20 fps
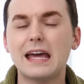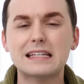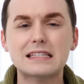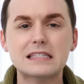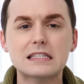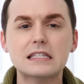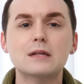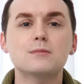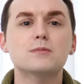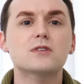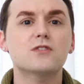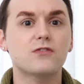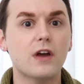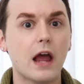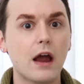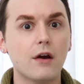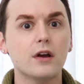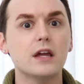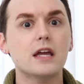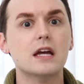and it seems
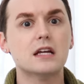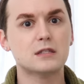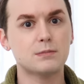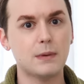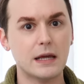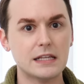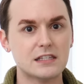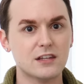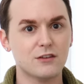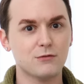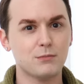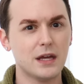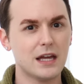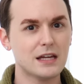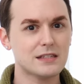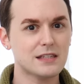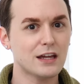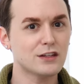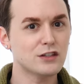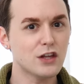very expensive
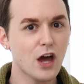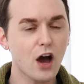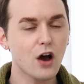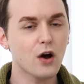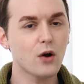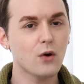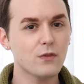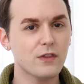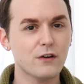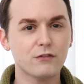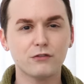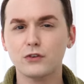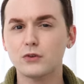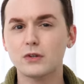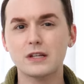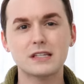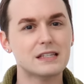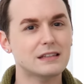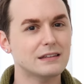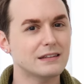because I know the
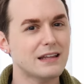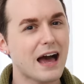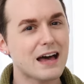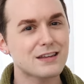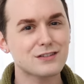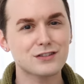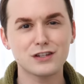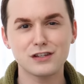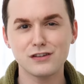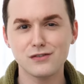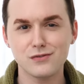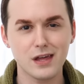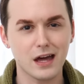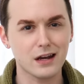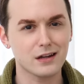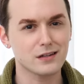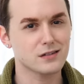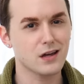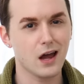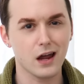fruit isn't lasting you
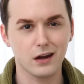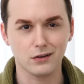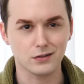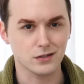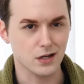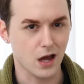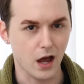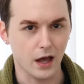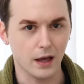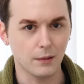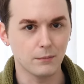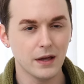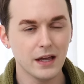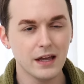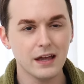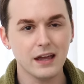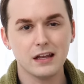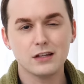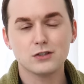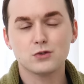that entire time.
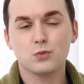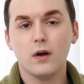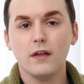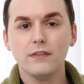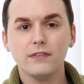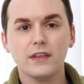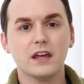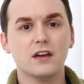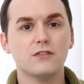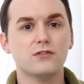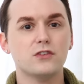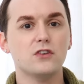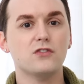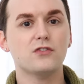And it's one thing if